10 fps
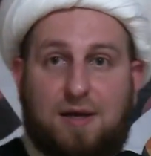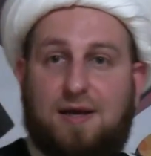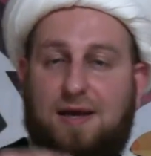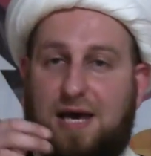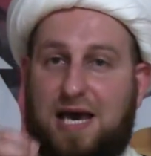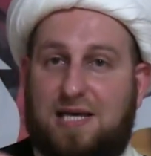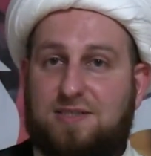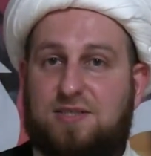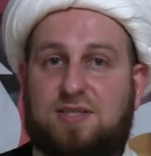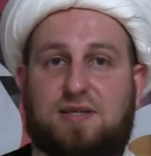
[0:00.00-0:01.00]

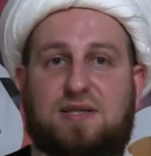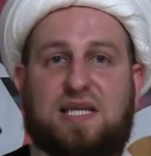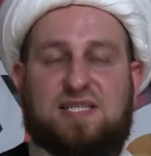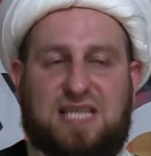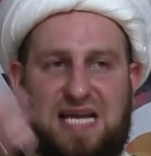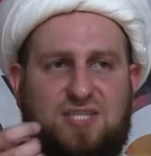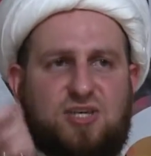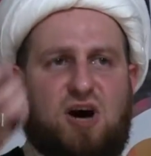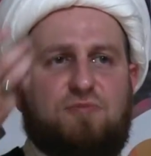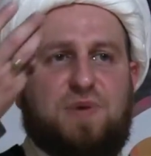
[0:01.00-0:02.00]
is the sense
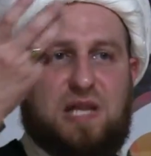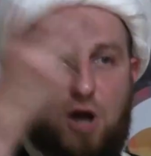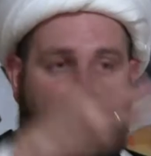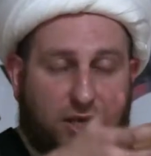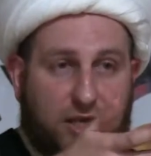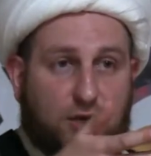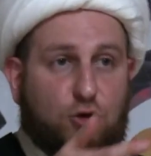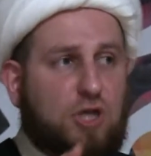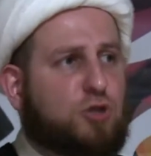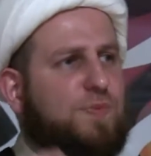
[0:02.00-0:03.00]
of belonging.
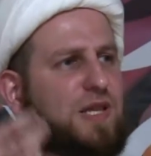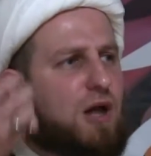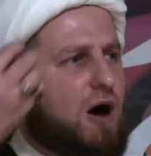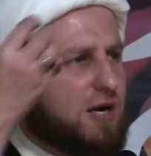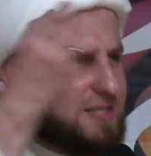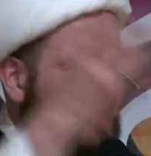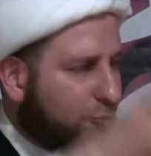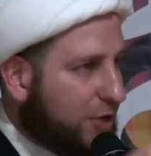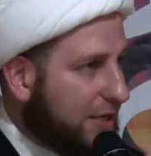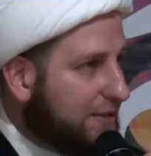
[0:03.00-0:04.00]
You need to belong
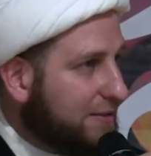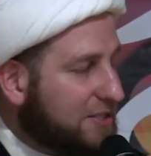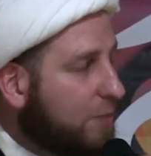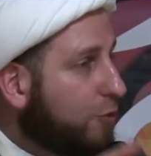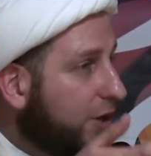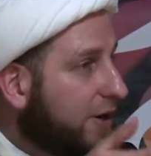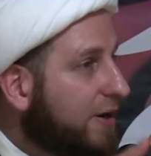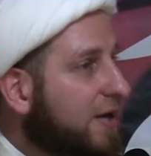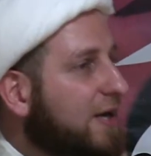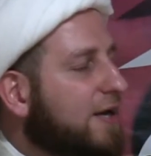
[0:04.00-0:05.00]
somewhere.
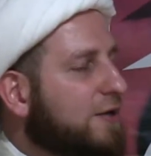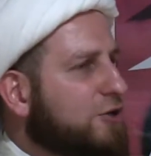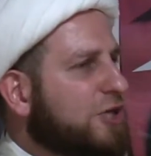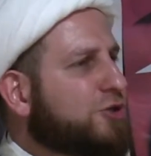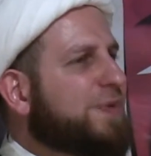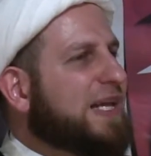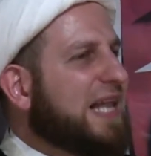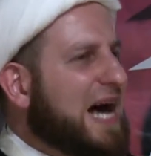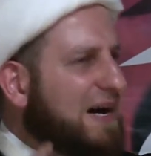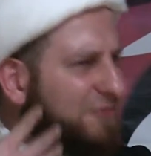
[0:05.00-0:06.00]
You need to be
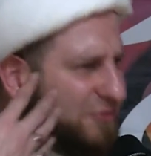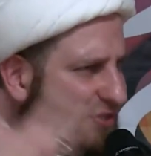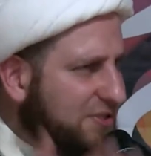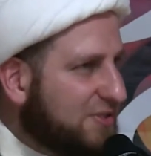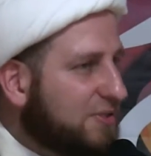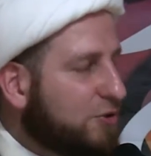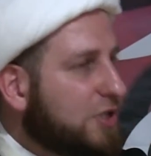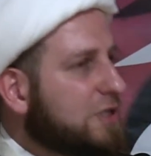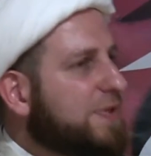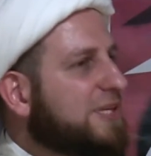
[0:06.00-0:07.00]
loved. You
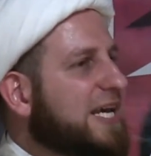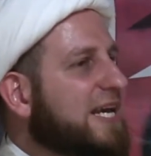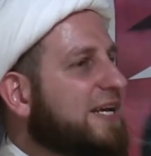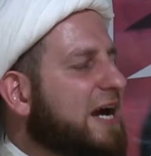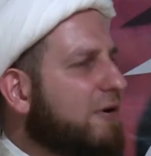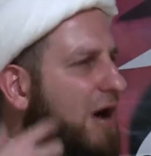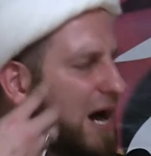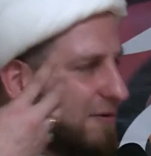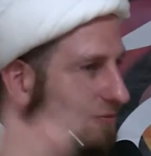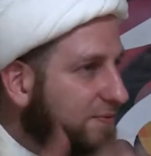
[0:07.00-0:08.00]
need to be taken care
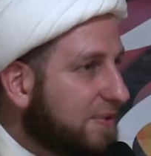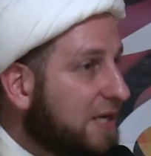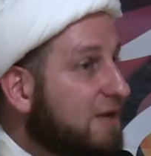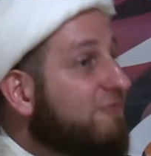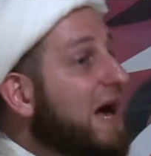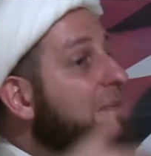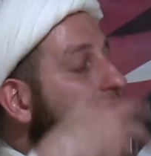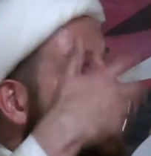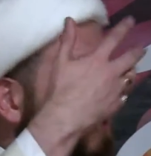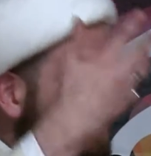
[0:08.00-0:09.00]
of.
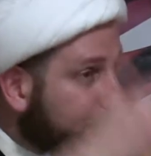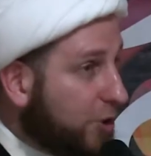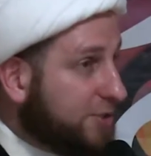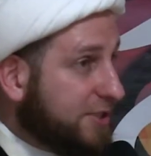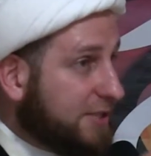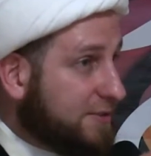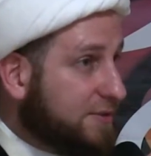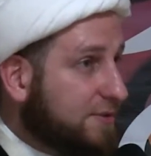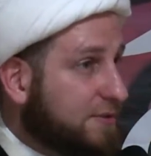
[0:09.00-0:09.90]
Family is important.